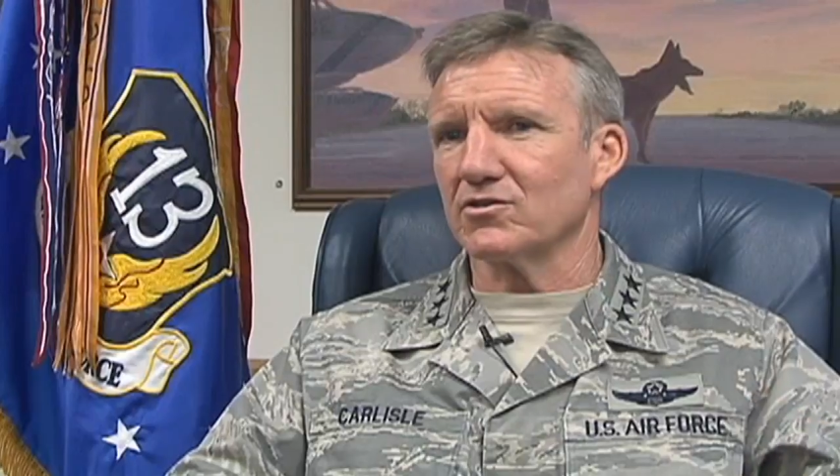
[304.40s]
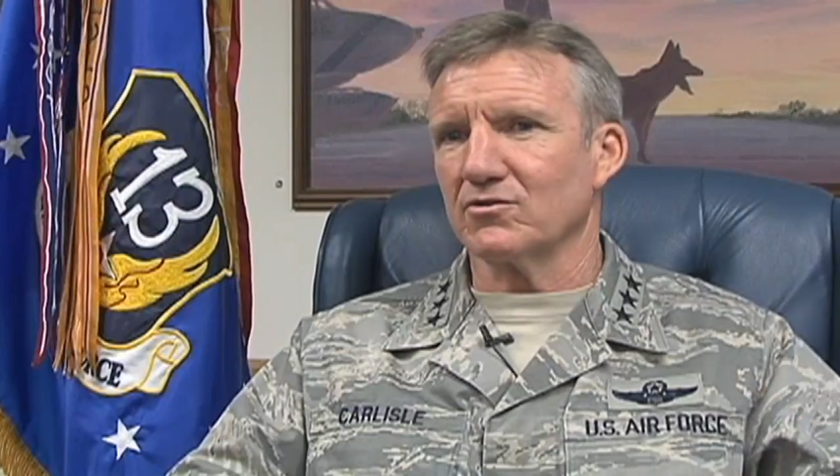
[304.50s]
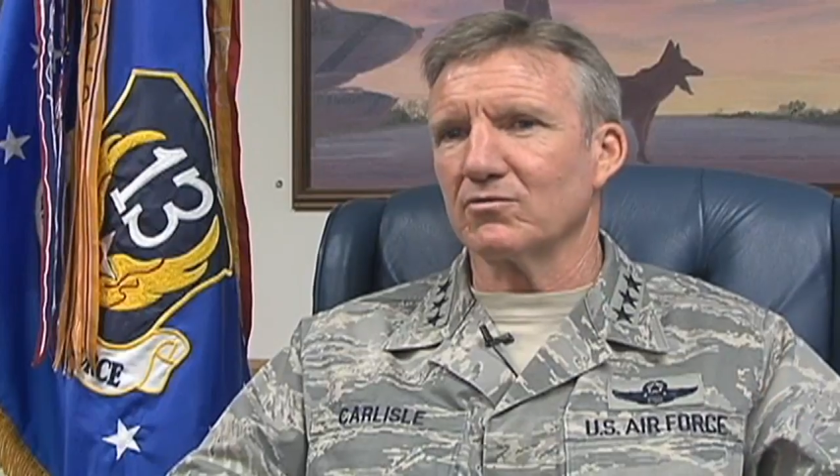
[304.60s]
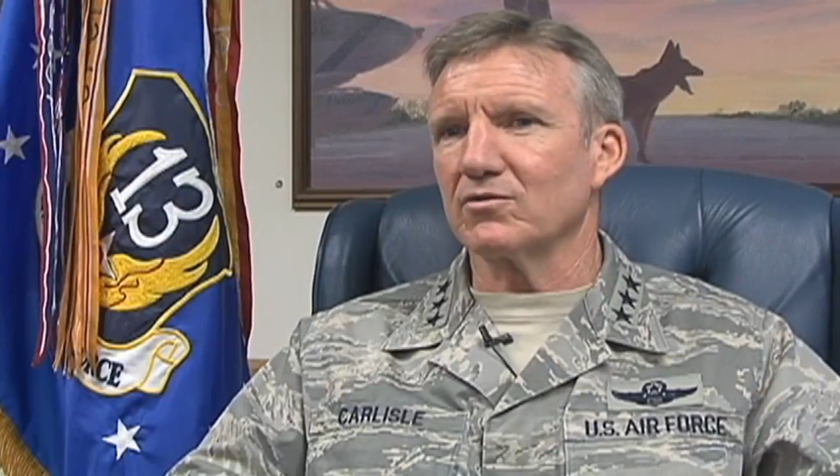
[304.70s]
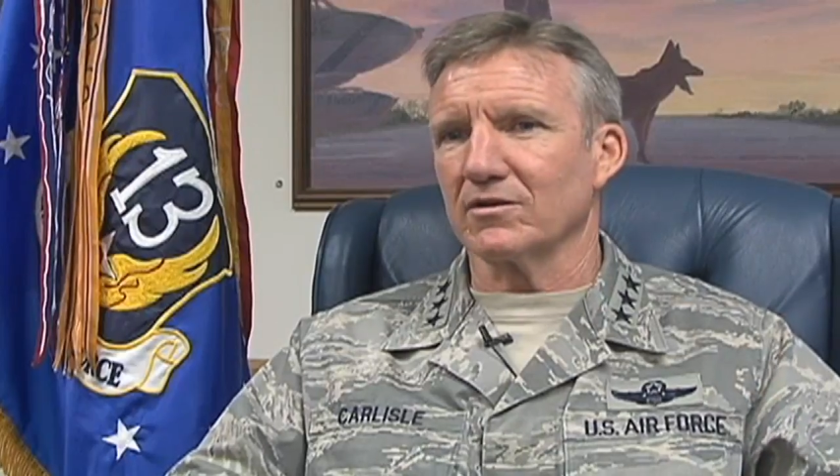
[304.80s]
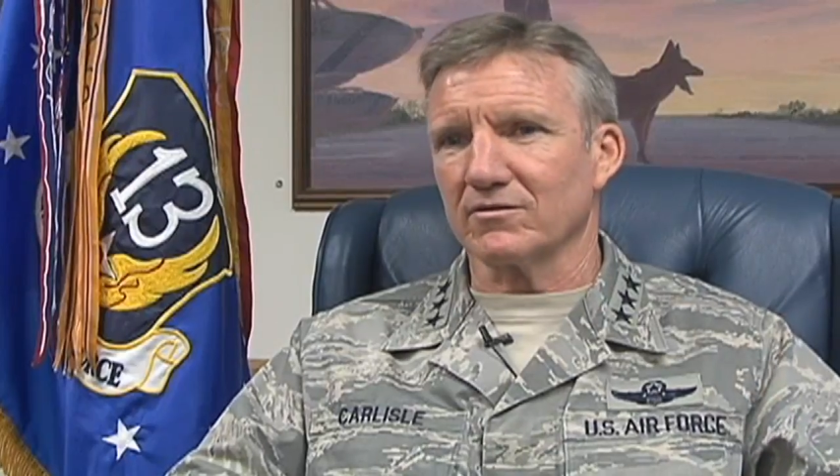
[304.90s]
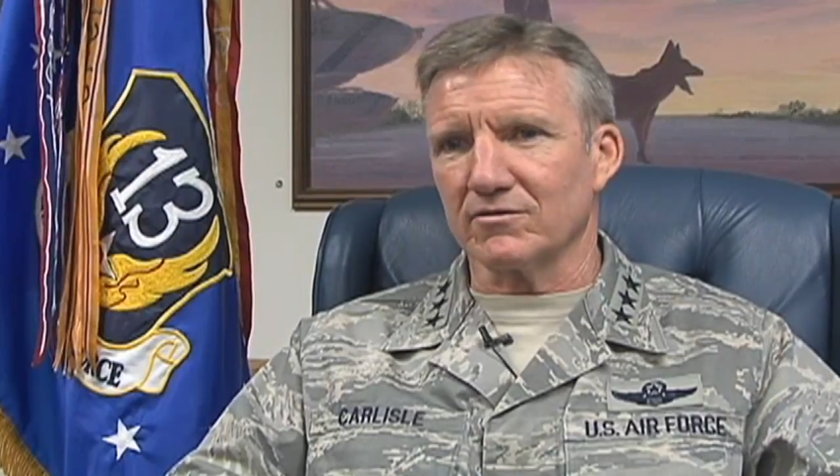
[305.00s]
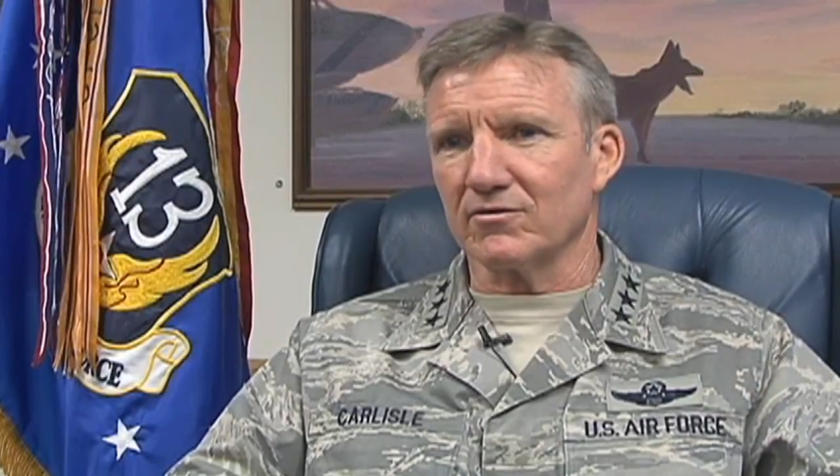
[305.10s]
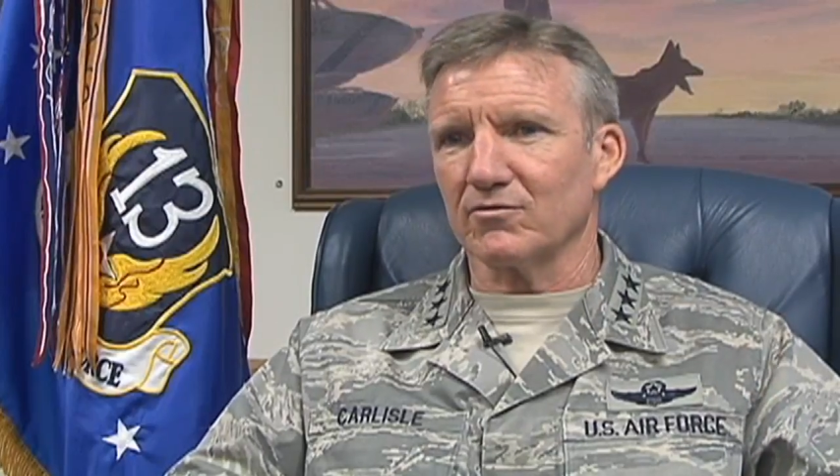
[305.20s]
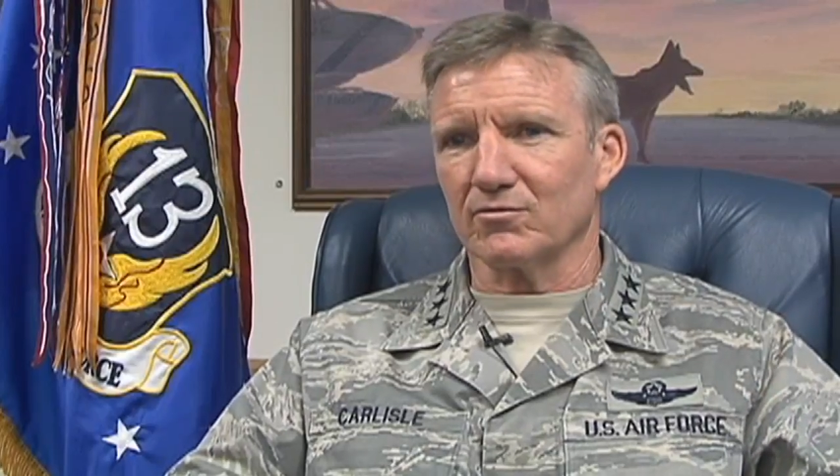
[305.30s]
to do
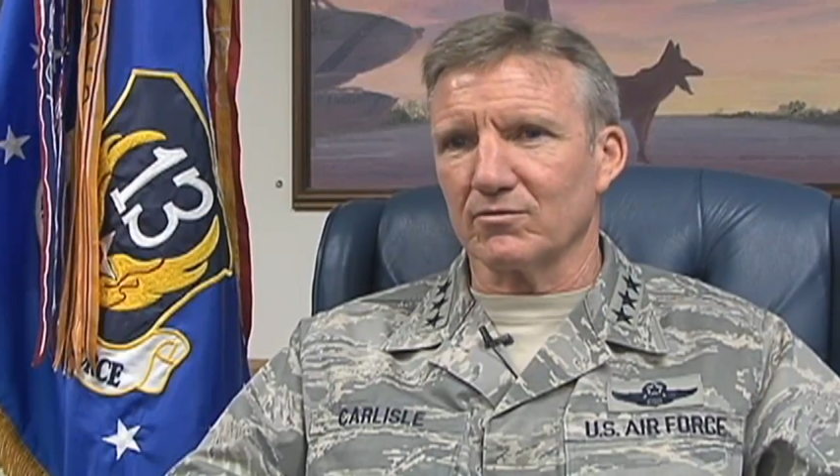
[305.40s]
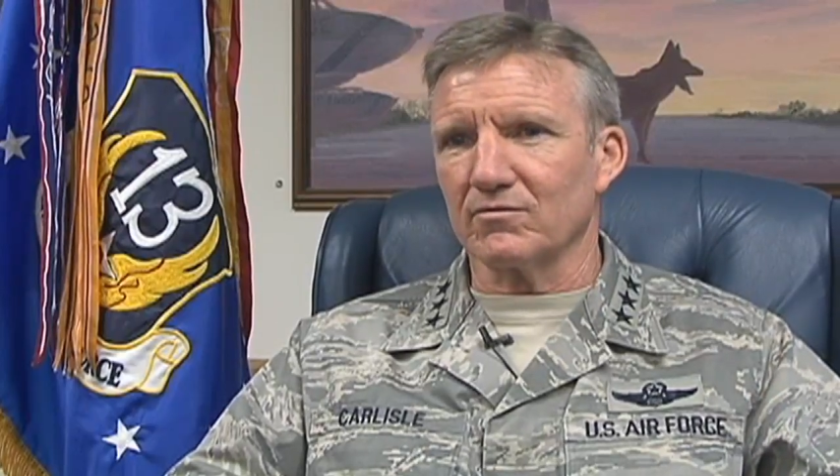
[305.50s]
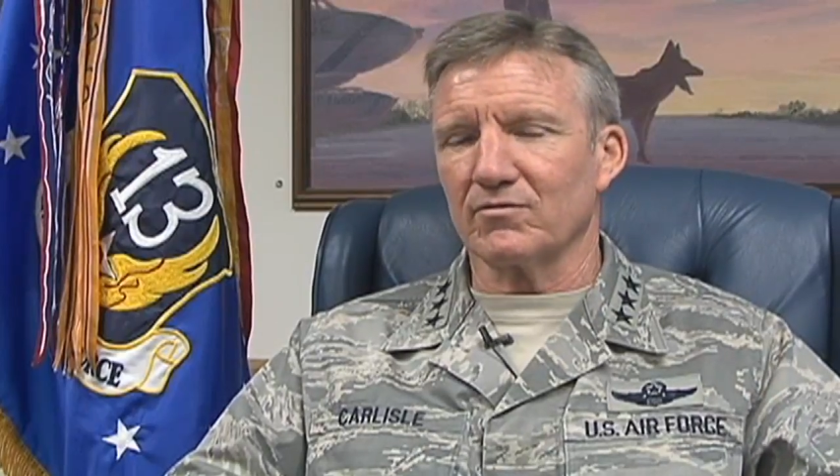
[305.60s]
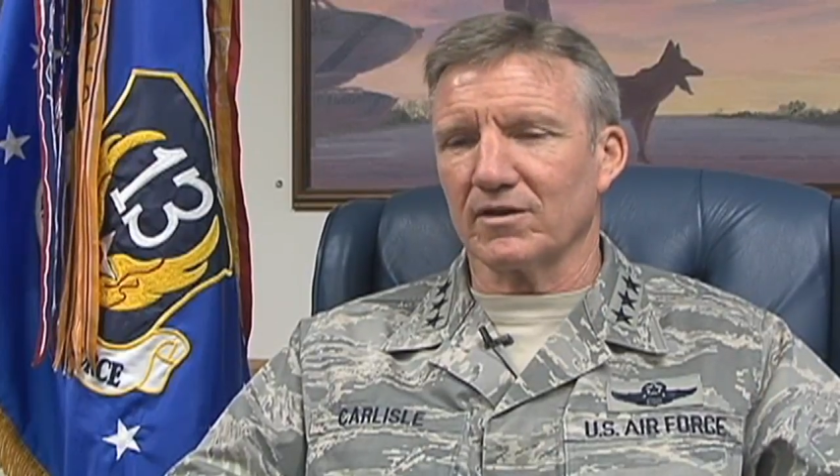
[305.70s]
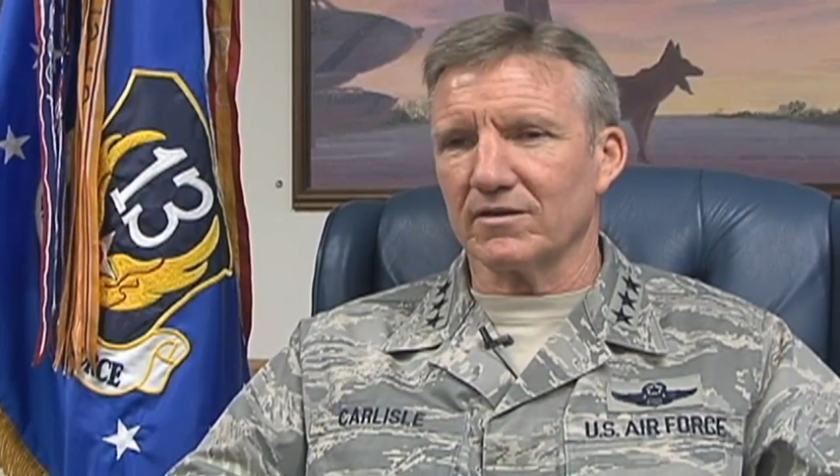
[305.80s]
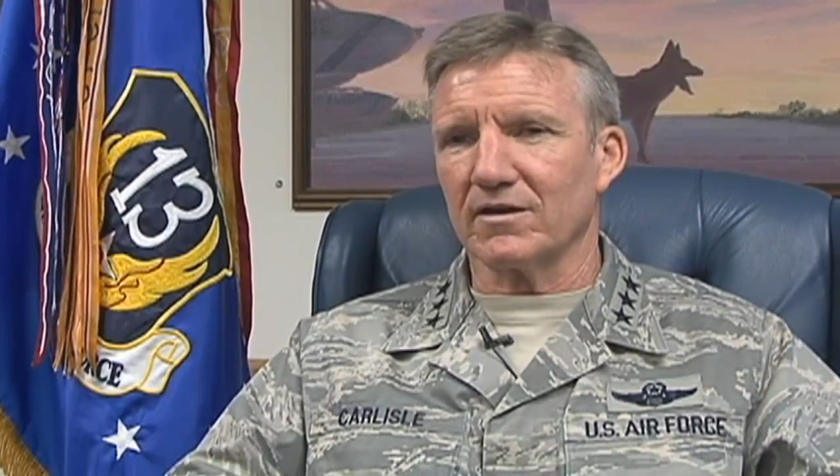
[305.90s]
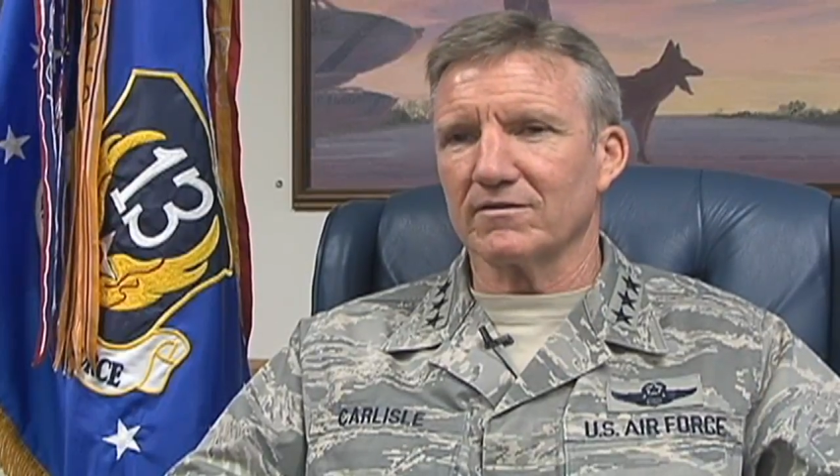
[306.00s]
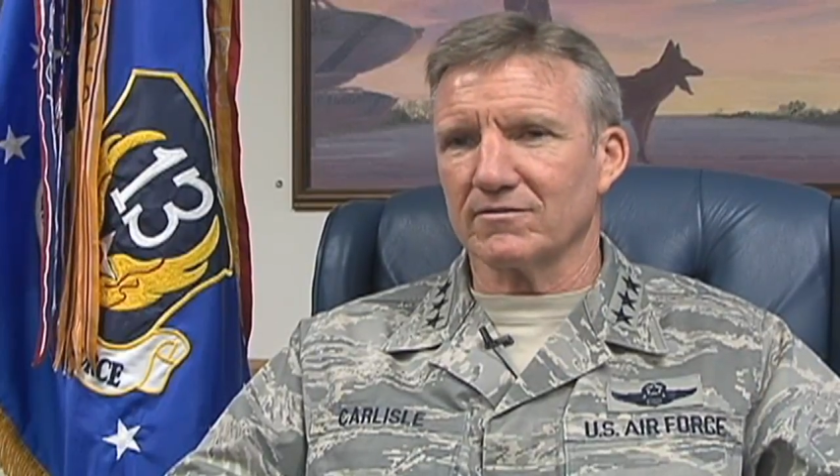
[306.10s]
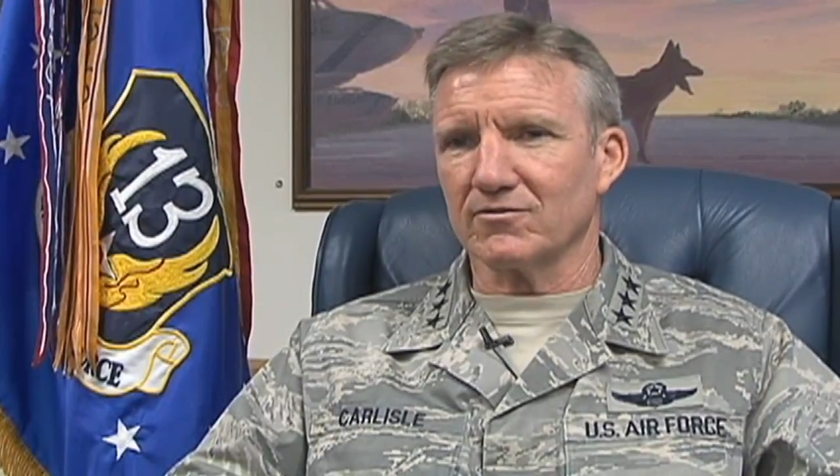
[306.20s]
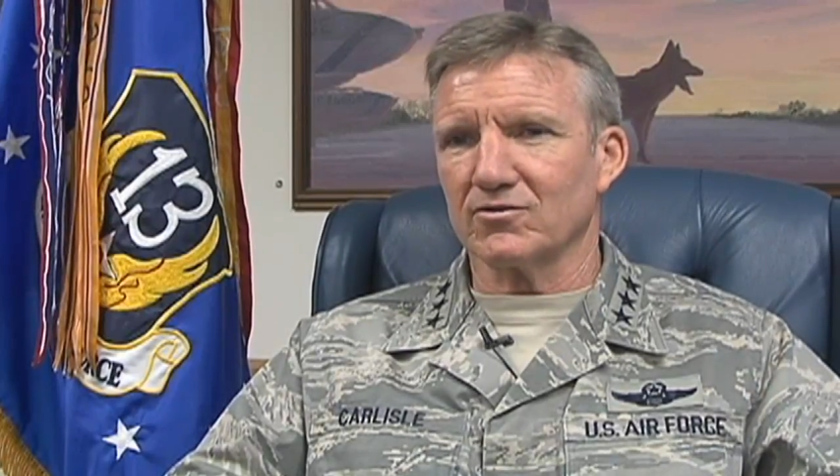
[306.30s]
things, and they're doing a
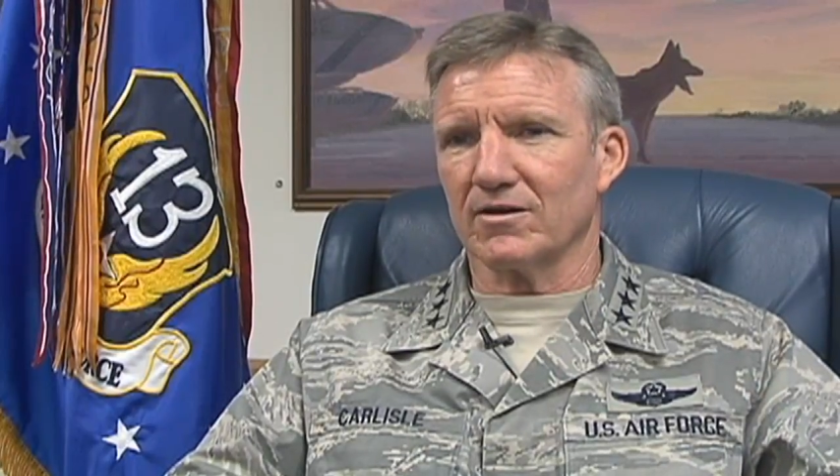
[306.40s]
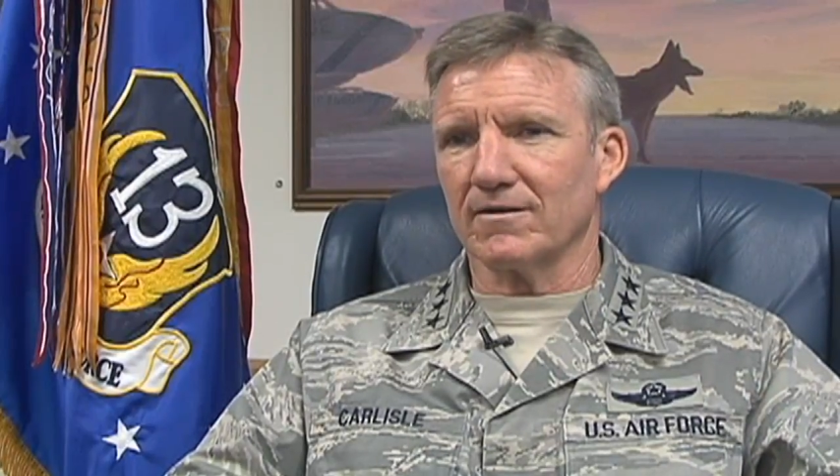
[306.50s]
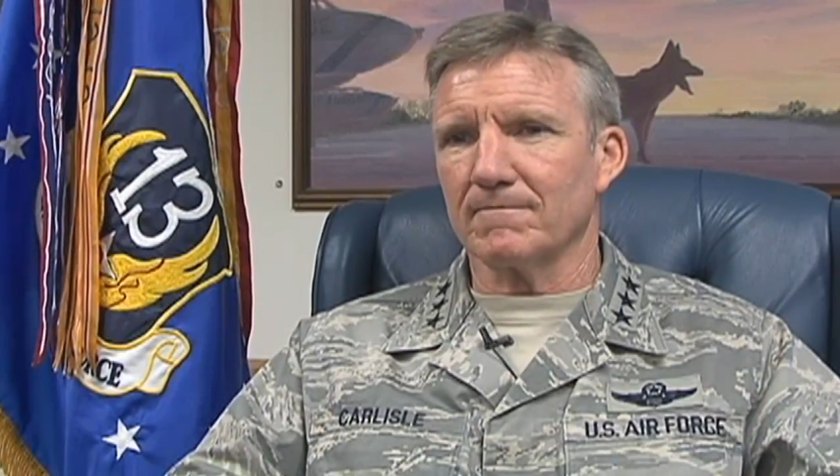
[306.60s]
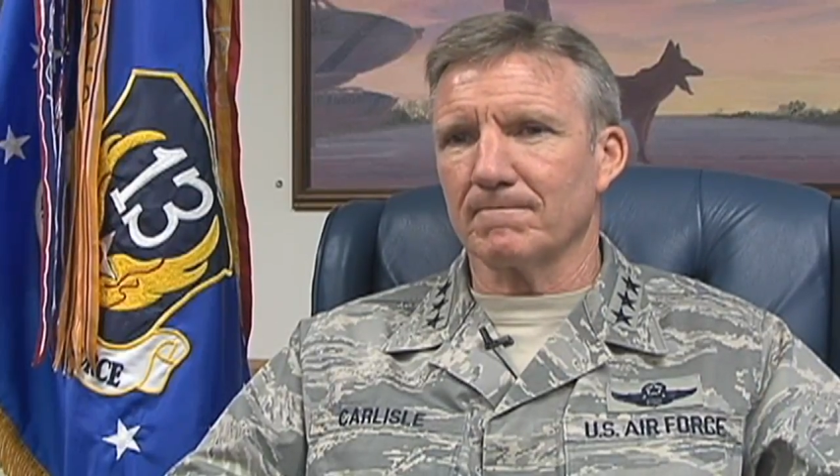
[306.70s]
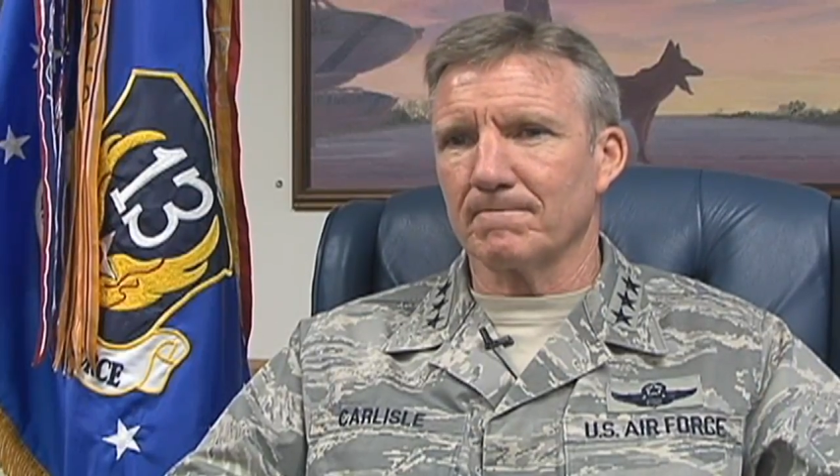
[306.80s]
fantastic job.